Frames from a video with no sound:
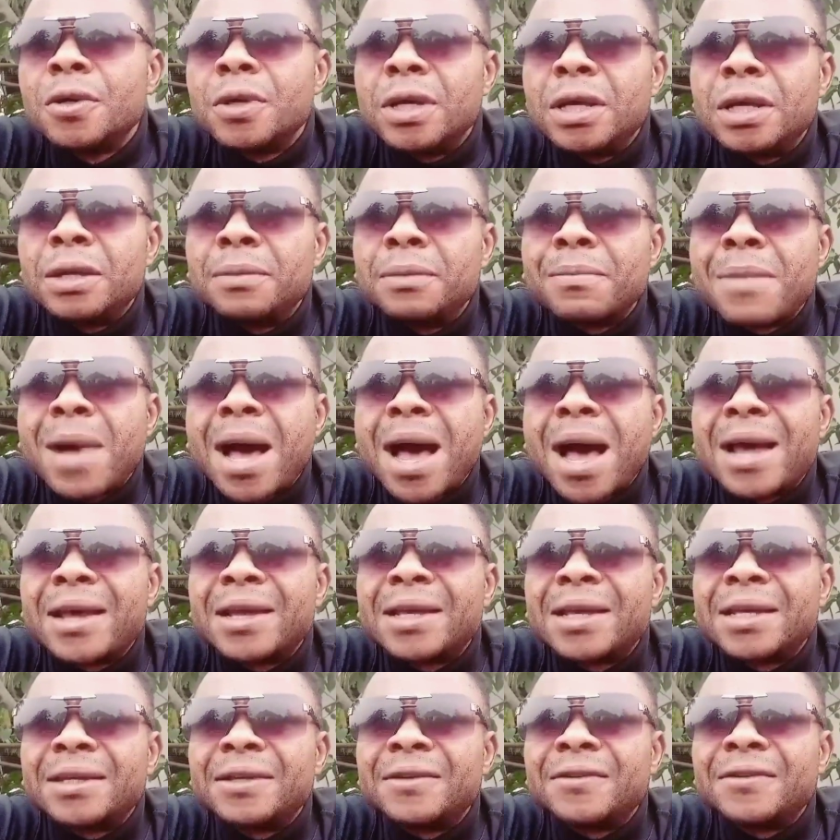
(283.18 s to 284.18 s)
in
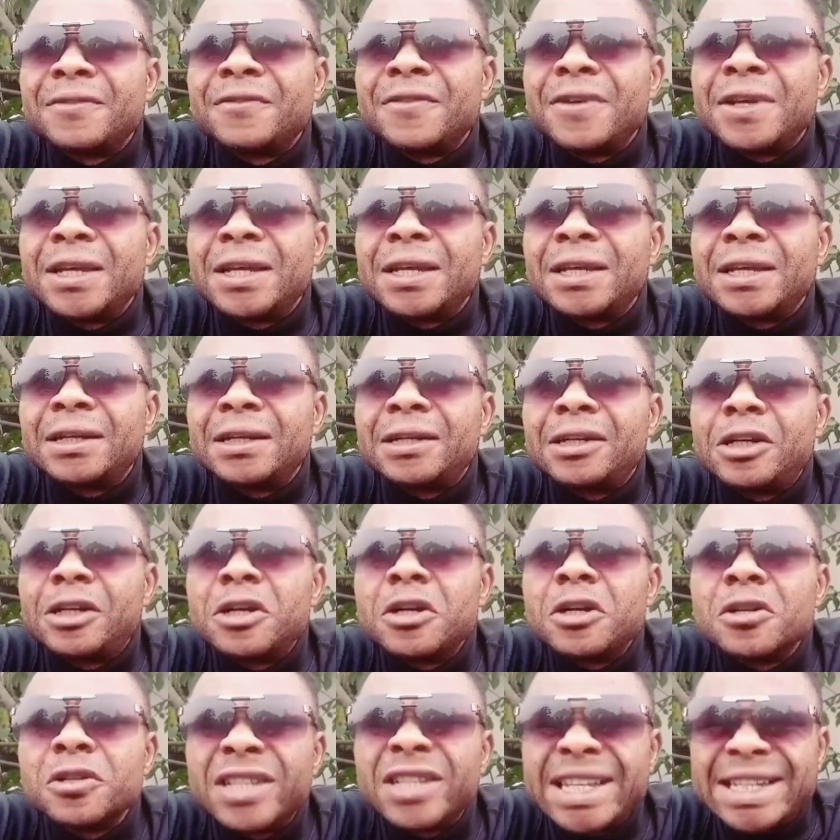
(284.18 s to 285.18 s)
my
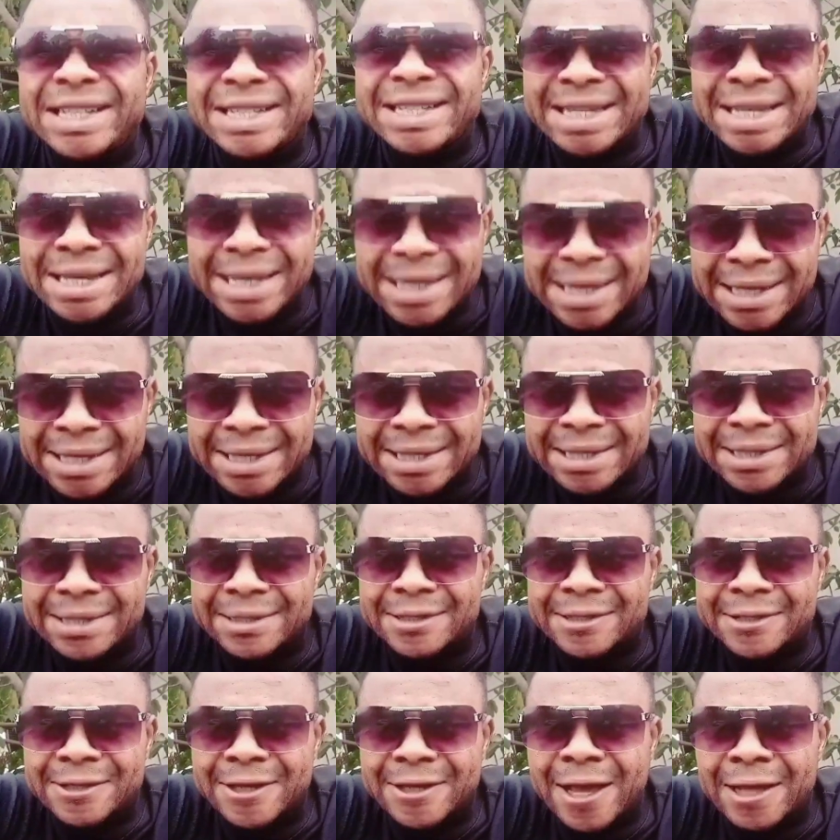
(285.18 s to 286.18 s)
early
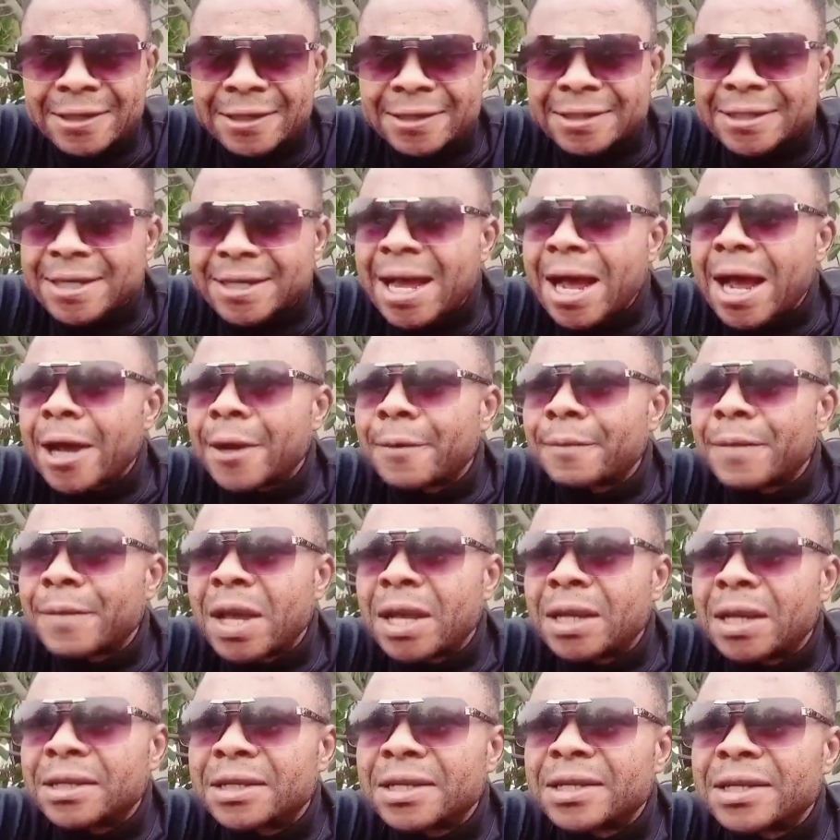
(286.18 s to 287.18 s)
teens at the time,
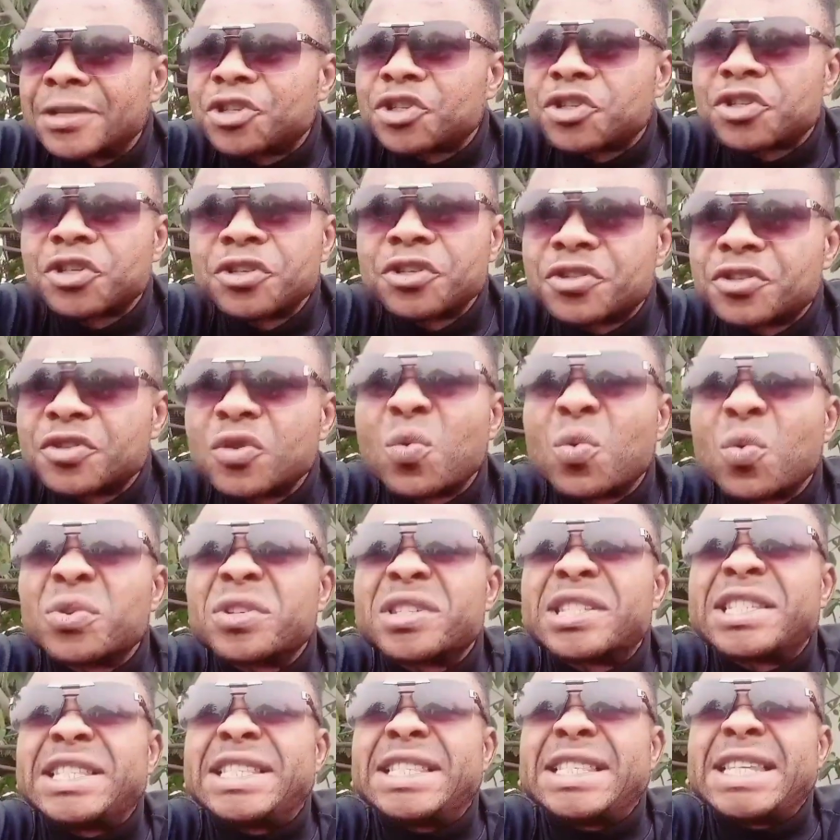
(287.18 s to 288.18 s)
and this sister
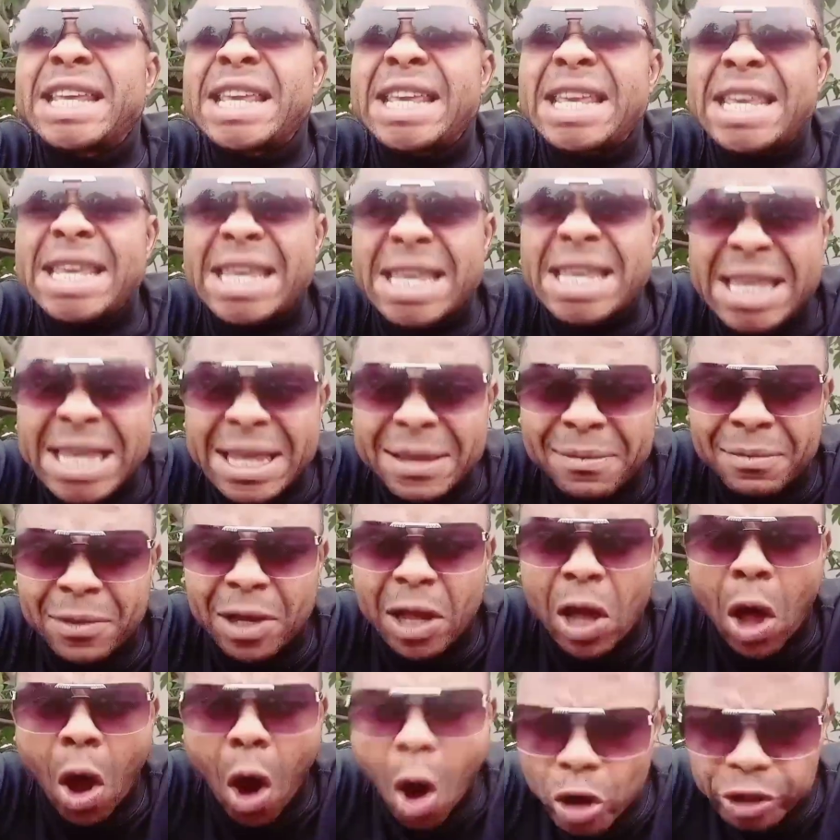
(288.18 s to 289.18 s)
was
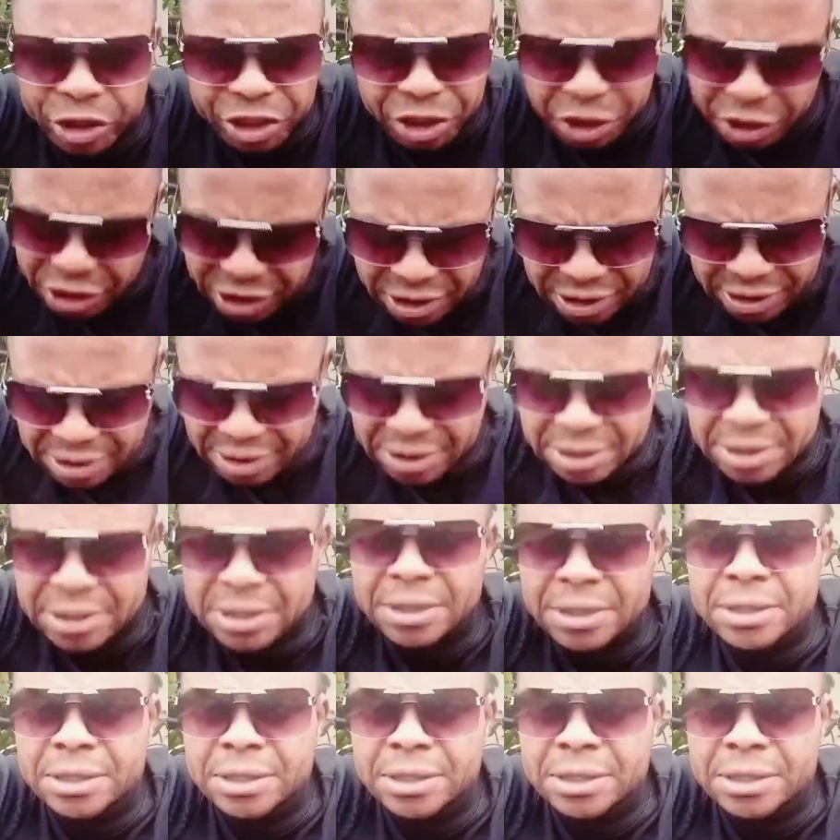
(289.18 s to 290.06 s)
damn gorgeous.